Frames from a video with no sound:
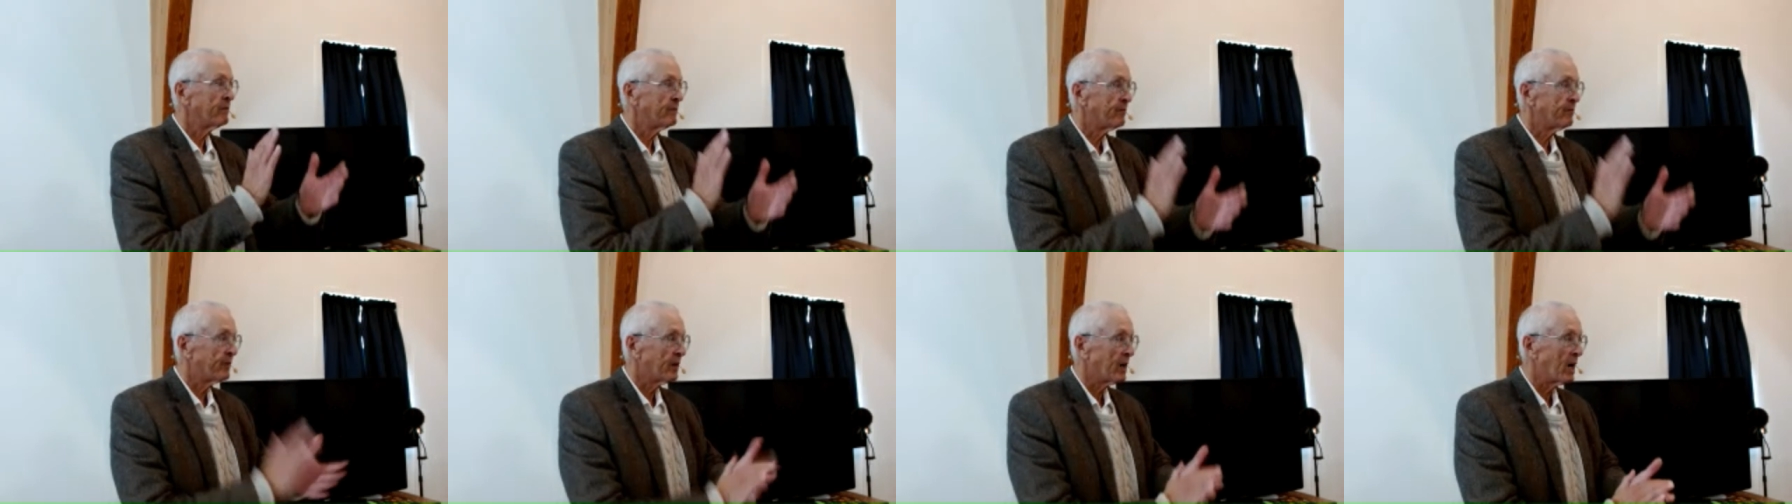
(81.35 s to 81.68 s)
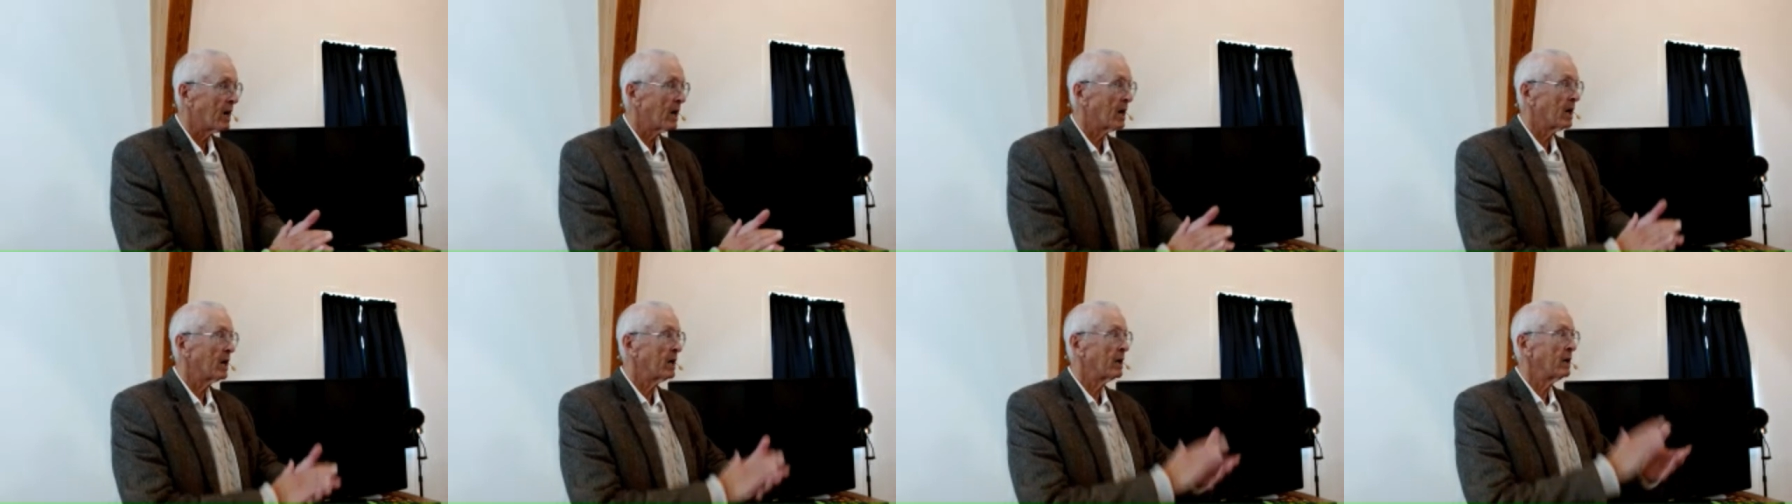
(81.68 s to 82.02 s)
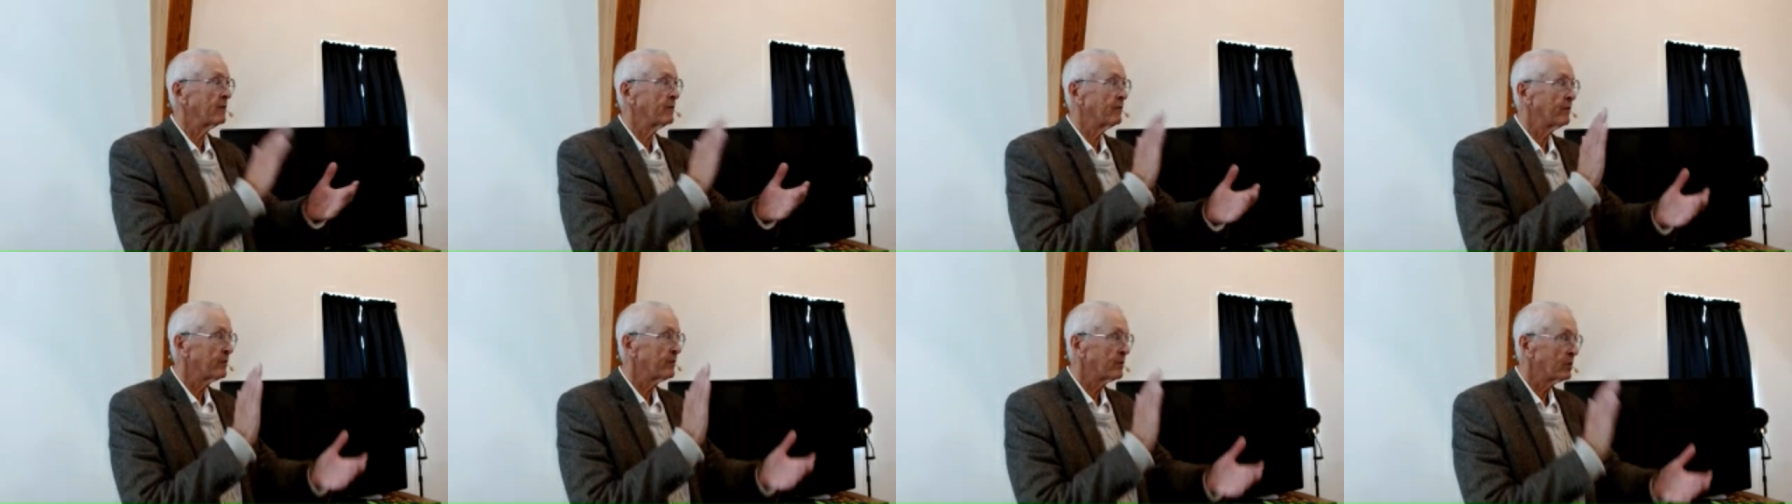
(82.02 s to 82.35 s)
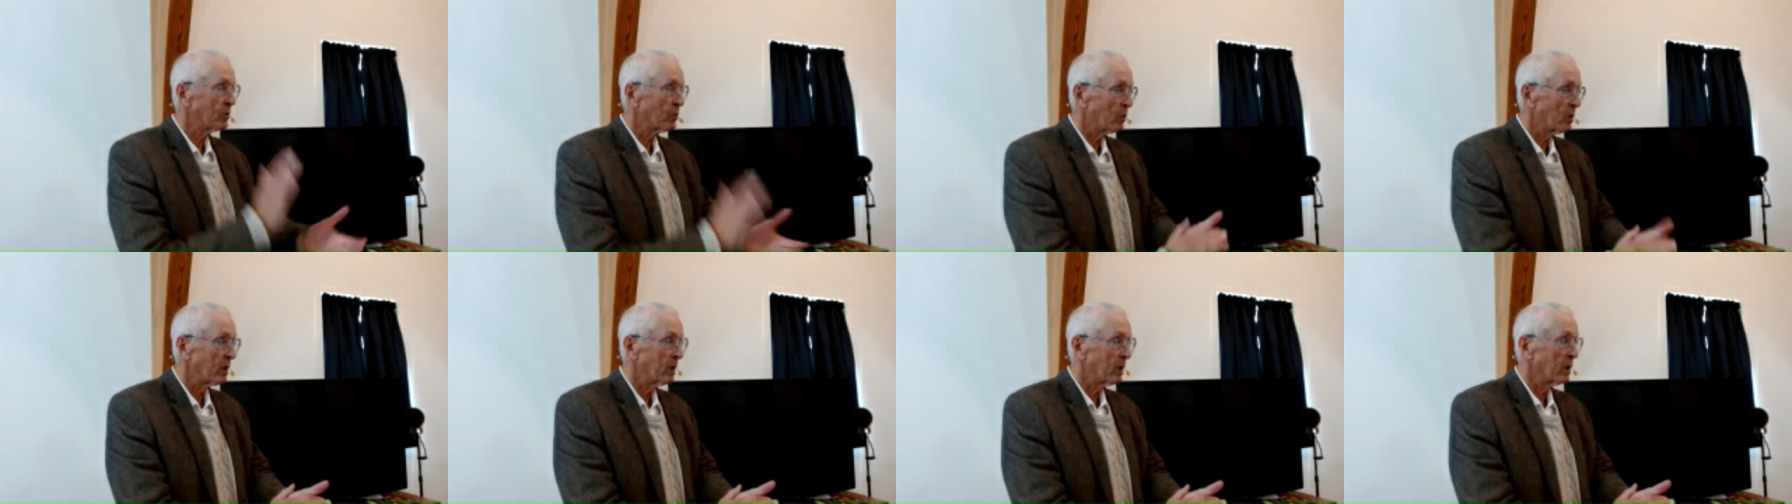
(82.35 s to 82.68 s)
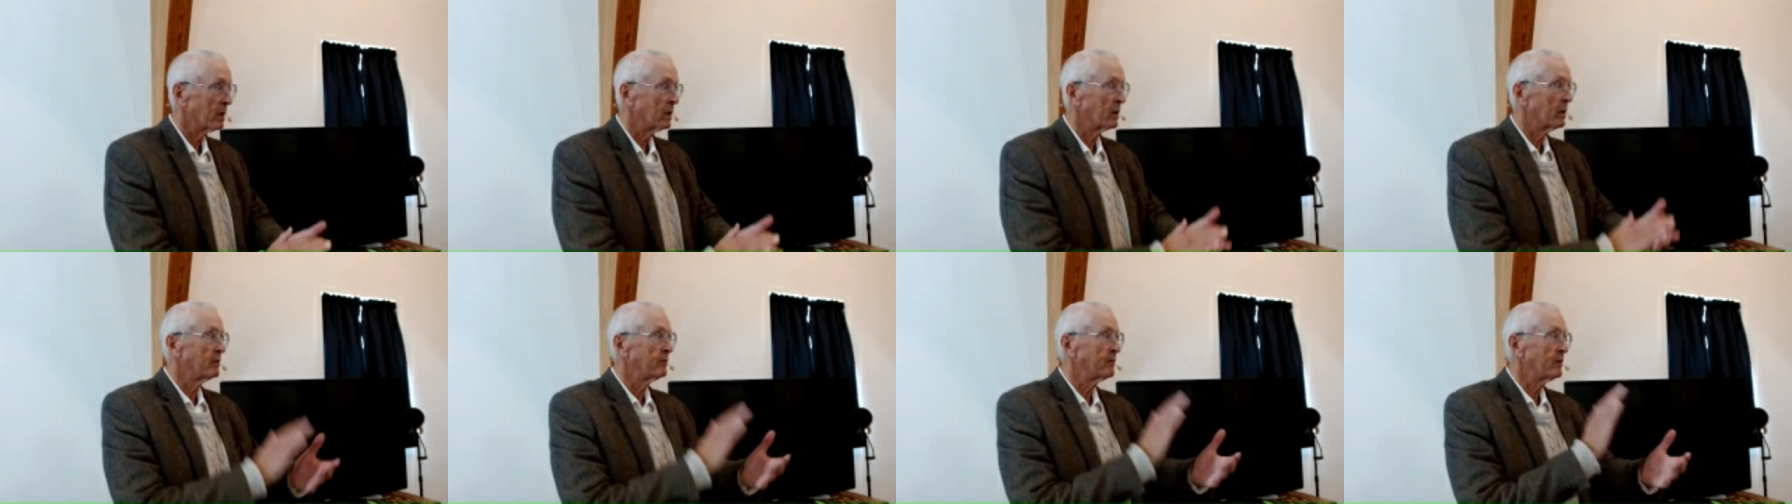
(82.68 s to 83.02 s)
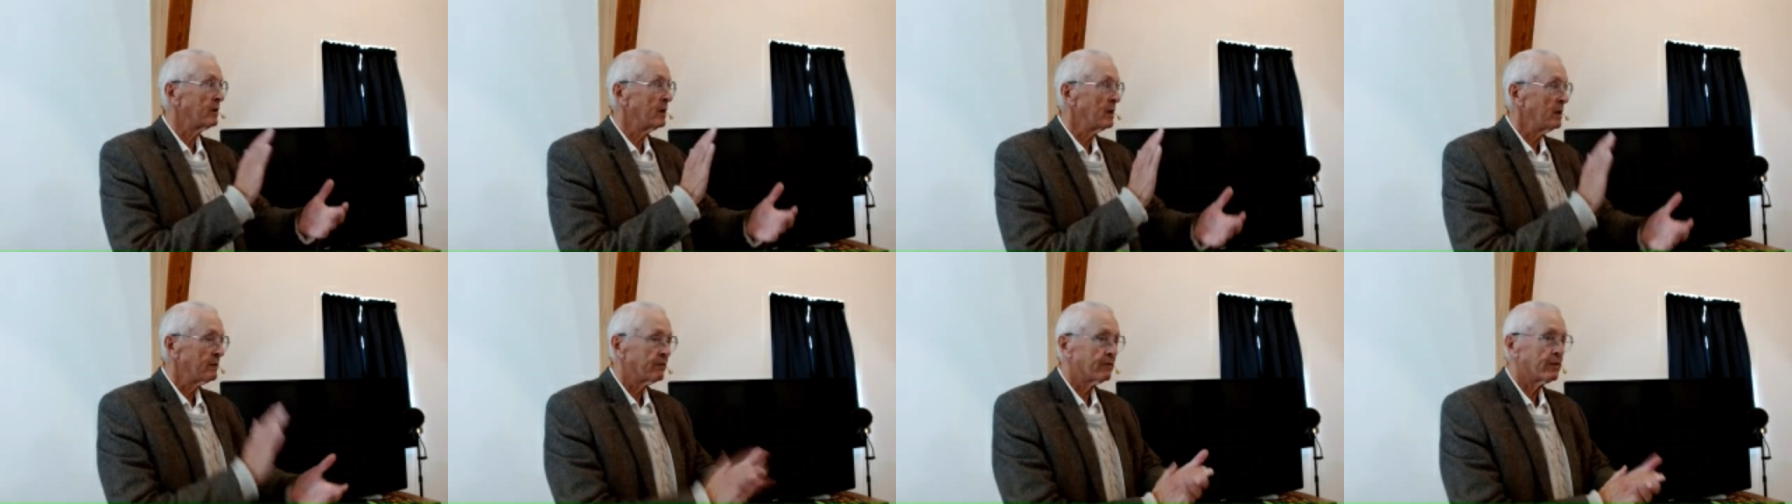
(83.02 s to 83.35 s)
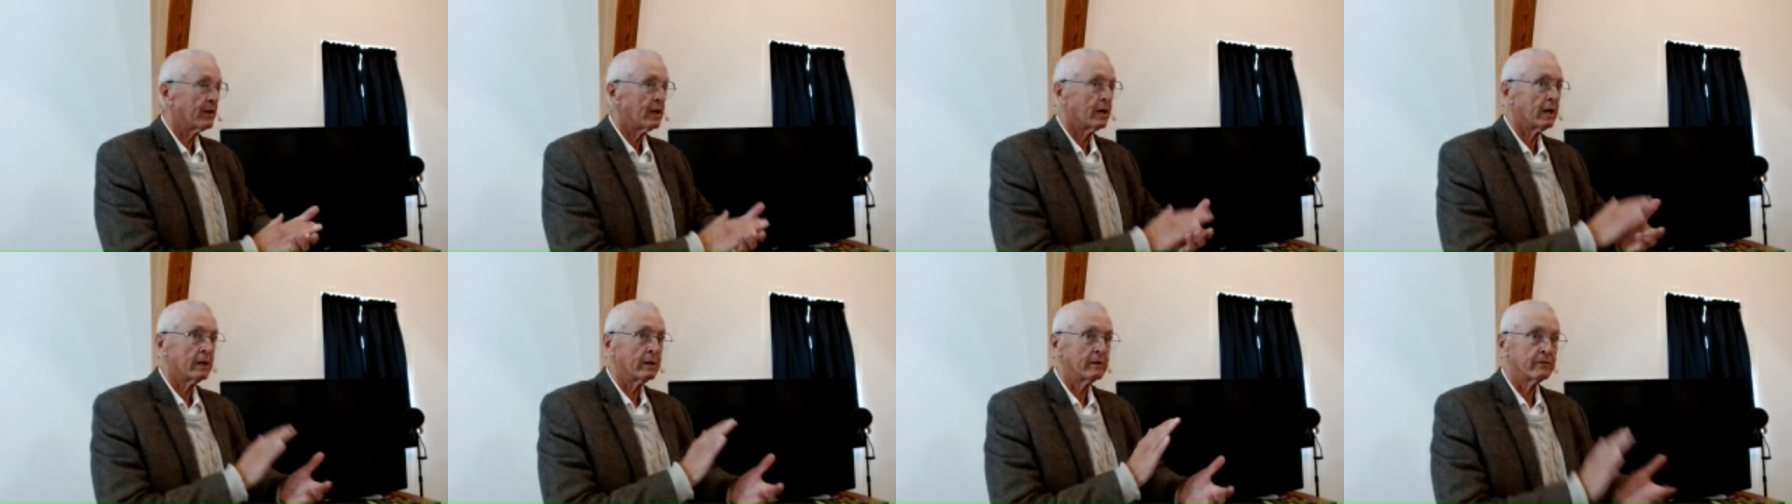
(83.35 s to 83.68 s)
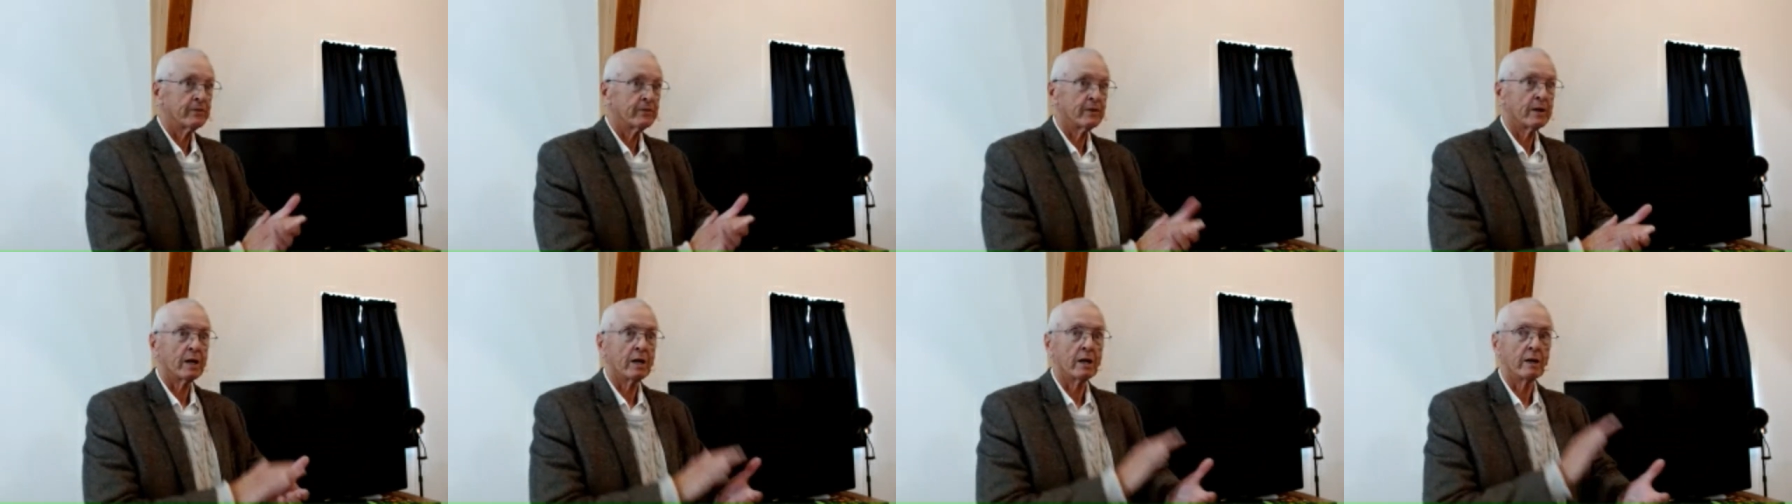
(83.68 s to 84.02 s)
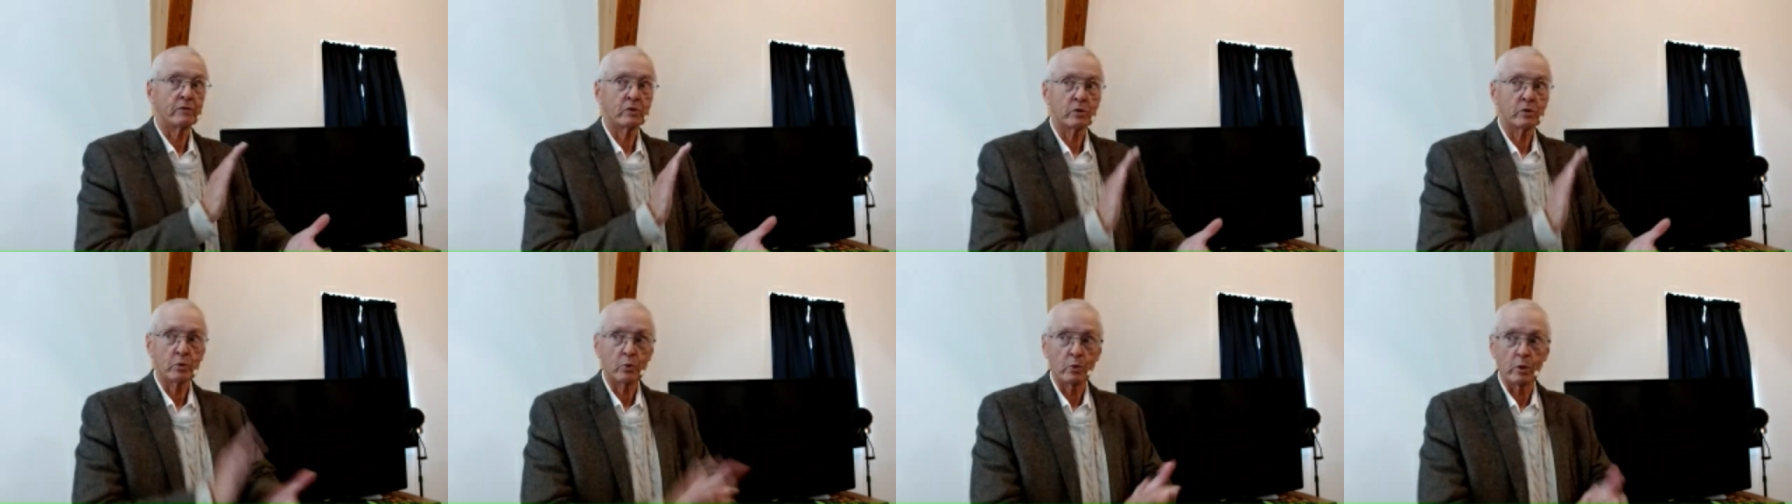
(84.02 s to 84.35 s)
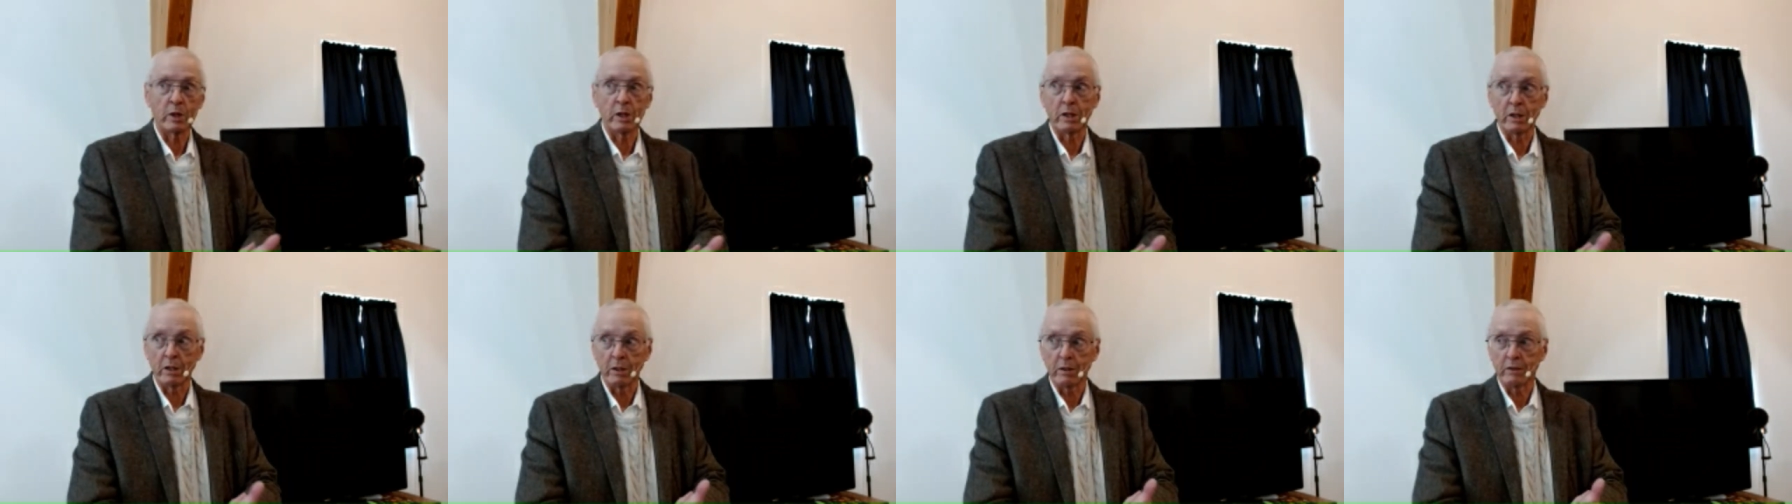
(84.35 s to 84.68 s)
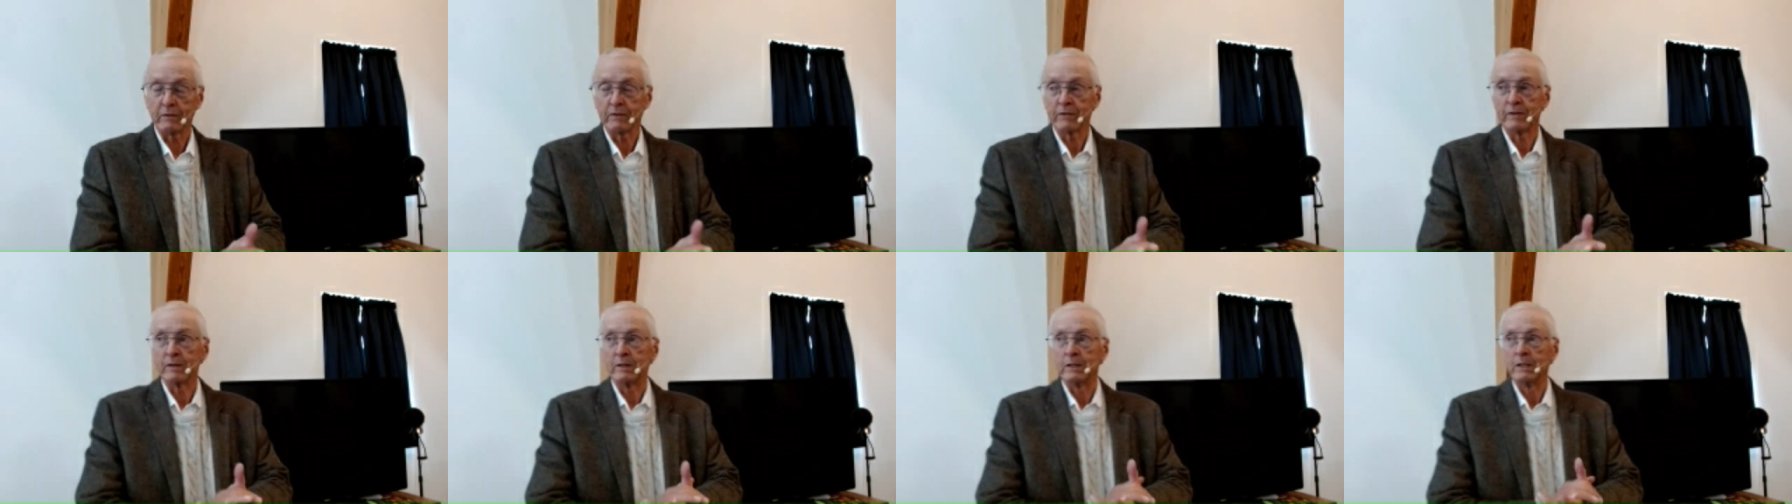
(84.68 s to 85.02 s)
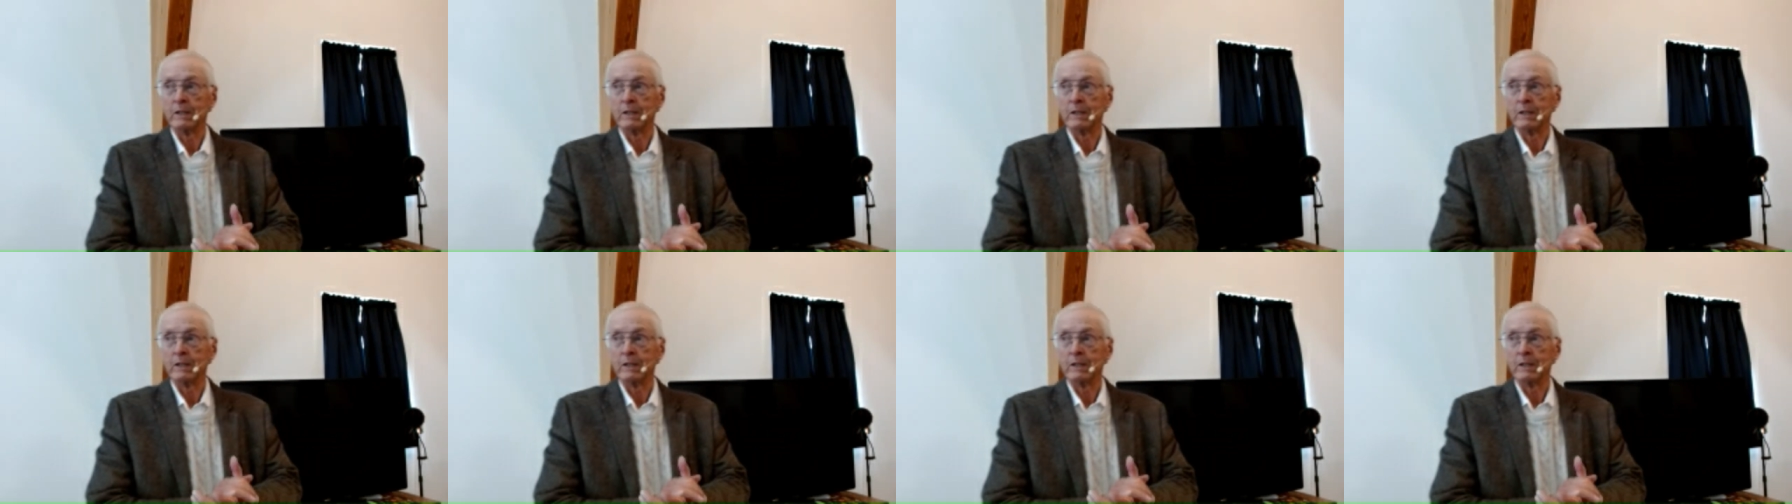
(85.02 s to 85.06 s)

5, 12, 5, 5, 12.